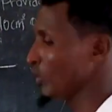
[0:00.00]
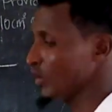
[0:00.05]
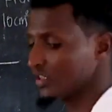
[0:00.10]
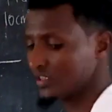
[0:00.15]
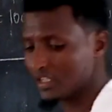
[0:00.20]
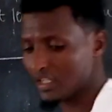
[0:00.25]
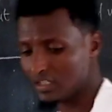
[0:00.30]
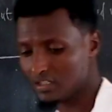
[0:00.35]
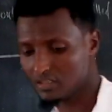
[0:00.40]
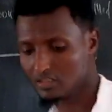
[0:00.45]

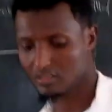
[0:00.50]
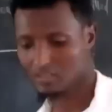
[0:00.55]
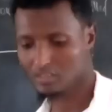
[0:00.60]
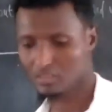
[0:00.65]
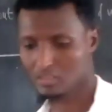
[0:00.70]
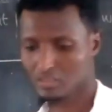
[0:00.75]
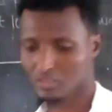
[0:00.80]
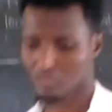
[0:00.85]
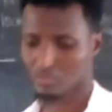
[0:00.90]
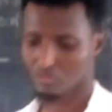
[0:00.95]
water.
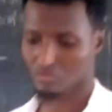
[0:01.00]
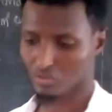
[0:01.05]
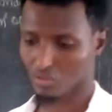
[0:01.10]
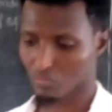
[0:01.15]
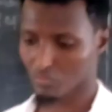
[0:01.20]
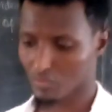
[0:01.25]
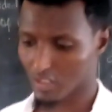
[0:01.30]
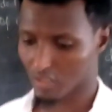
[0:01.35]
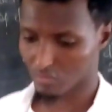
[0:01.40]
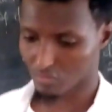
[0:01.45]
So
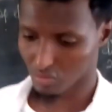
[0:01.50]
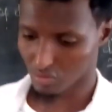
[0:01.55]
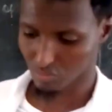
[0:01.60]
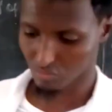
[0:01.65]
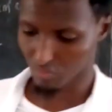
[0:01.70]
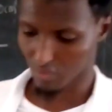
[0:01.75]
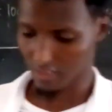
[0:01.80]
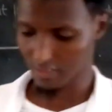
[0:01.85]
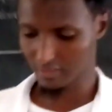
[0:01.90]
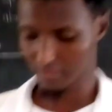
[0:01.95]
we are going to
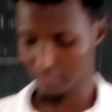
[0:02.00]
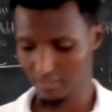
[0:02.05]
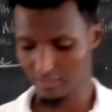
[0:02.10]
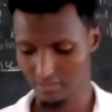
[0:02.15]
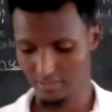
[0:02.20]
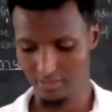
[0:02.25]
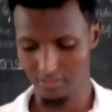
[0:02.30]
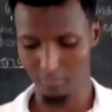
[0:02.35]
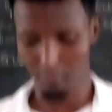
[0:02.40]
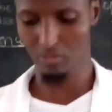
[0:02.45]
add 10
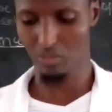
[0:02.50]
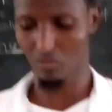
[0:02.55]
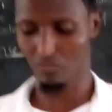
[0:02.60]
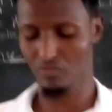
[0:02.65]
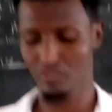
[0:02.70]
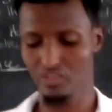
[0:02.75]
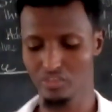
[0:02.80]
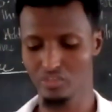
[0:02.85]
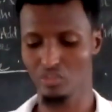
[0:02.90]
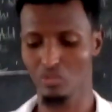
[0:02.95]
steams
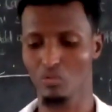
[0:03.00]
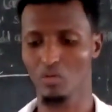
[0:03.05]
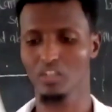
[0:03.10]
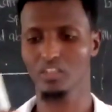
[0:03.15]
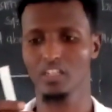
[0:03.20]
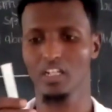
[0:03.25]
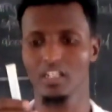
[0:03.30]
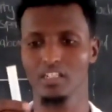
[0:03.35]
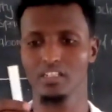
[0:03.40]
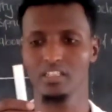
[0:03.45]
of distilled
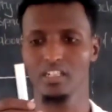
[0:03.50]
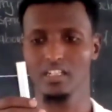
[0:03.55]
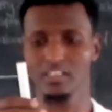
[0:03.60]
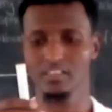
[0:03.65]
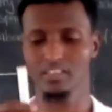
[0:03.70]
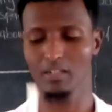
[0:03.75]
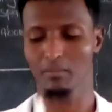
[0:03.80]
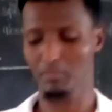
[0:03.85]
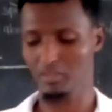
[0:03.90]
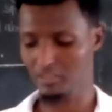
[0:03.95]
water. Here
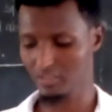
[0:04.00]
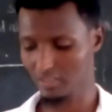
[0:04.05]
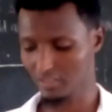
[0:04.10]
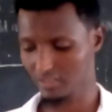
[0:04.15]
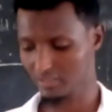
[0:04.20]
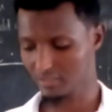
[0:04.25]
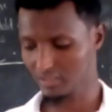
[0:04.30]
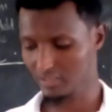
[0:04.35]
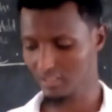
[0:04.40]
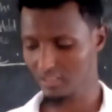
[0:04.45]
is a
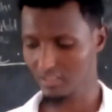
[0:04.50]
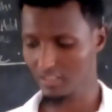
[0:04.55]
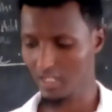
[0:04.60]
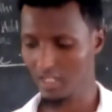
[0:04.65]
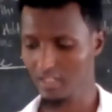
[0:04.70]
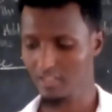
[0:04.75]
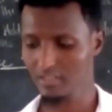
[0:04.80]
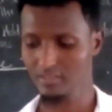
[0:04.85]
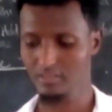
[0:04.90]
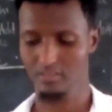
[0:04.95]
measuring cylinder,
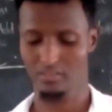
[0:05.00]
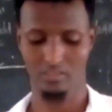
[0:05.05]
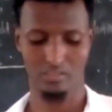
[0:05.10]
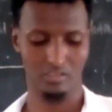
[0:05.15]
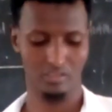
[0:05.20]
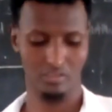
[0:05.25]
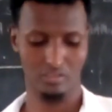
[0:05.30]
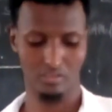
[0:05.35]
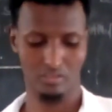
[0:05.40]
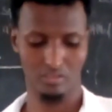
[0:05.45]

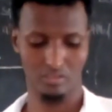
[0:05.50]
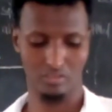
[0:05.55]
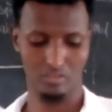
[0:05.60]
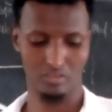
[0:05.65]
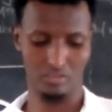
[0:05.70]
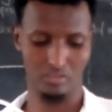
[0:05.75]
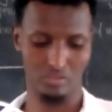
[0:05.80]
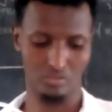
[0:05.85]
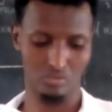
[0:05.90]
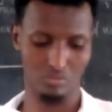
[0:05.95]

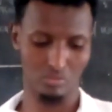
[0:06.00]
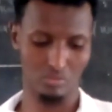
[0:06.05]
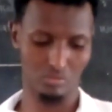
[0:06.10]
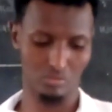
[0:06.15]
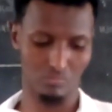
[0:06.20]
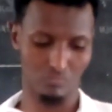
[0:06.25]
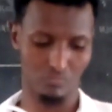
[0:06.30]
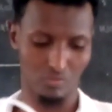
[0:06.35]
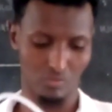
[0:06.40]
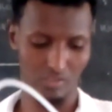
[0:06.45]
and sorry
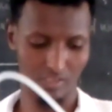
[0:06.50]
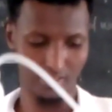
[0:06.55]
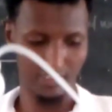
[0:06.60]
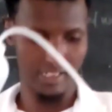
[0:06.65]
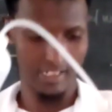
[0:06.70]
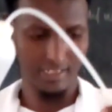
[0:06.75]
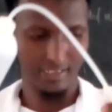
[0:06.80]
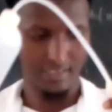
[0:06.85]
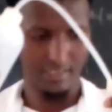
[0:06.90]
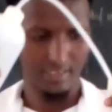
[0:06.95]
to forget
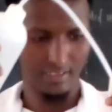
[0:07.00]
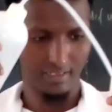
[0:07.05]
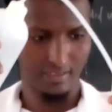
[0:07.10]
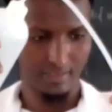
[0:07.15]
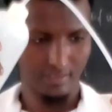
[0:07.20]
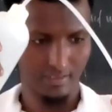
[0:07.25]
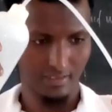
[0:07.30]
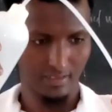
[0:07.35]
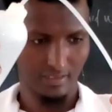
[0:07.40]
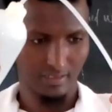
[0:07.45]
that.
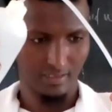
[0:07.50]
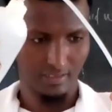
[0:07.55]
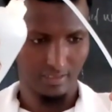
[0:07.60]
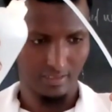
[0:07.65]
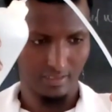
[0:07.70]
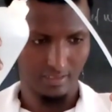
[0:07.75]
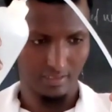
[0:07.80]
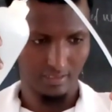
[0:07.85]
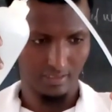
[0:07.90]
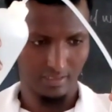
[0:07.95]

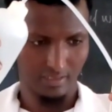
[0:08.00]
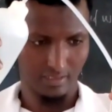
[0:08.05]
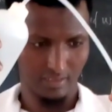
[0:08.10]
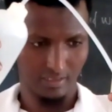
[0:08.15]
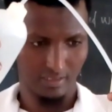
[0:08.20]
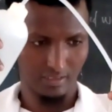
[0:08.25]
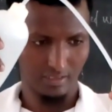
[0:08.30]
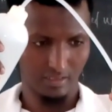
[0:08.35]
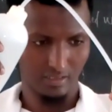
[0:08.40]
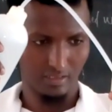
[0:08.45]

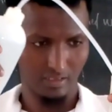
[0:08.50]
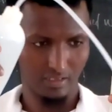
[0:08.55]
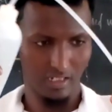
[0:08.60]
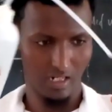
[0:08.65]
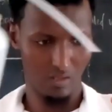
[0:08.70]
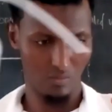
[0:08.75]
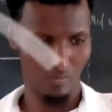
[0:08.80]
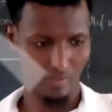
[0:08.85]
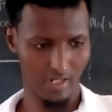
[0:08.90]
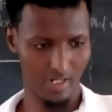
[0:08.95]
Here
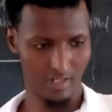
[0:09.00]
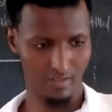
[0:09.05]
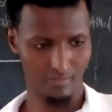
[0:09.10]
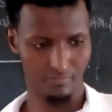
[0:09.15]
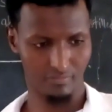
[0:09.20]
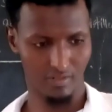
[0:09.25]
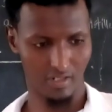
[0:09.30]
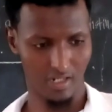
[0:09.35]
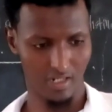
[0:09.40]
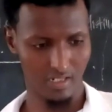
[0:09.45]
we have
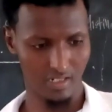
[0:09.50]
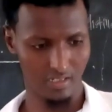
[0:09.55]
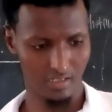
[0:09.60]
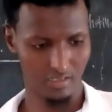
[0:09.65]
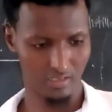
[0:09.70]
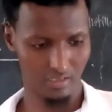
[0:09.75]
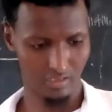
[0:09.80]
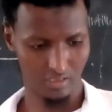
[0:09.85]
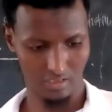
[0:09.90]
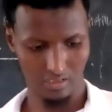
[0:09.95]

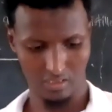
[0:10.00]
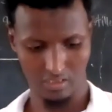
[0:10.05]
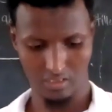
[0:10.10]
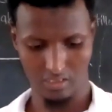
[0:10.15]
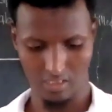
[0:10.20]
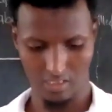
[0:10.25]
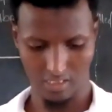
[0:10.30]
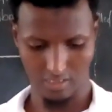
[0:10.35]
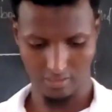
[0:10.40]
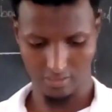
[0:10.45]

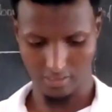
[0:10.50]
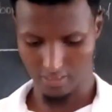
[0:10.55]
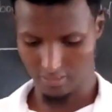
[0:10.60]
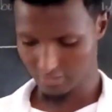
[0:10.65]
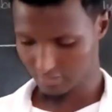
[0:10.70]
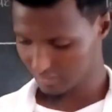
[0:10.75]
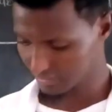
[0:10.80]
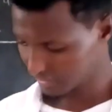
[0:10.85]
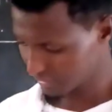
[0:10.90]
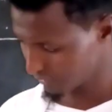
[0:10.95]
10
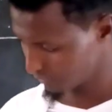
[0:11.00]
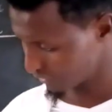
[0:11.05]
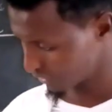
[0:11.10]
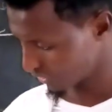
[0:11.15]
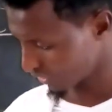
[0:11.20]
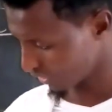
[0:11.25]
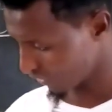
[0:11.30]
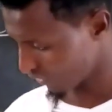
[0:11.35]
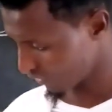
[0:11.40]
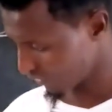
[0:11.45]

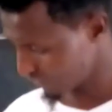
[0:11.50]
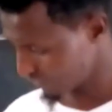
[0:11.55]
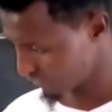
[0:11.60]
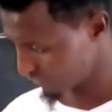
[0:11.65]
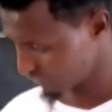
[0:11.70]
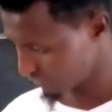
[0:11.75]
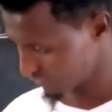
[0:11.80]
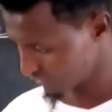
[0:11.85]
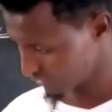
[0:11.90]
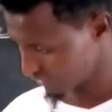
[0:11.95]
steams of
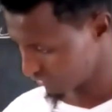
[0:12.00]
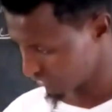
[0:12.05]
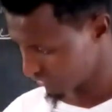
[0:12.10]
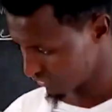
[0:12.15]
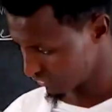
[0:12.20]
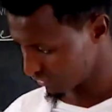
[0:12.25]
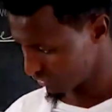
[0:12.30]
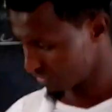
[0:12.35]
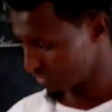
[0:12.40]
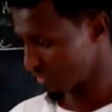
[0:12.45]

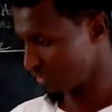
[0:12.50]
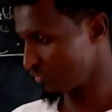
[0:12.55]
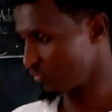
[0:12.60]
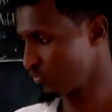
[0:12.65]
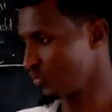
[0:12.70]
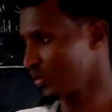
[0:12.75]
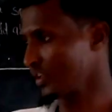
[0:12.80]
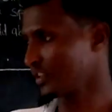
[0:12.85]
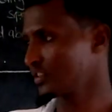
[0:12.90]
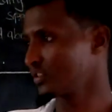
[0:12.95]

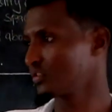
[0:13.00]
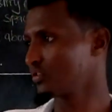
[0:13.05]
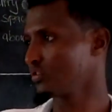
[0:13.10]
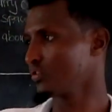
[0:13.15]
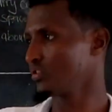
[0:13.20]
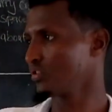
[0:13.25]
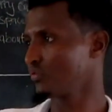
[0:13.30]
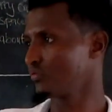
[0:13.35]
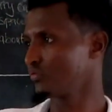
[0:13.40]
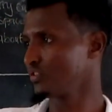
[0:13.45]
what?
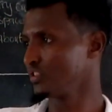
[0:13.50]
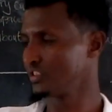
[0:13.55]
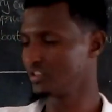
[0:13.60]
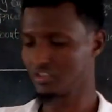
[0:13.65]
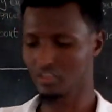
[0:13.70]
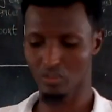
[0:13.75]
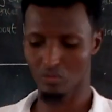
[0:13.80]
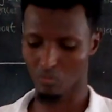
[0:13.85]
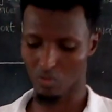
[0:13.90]
Of distilled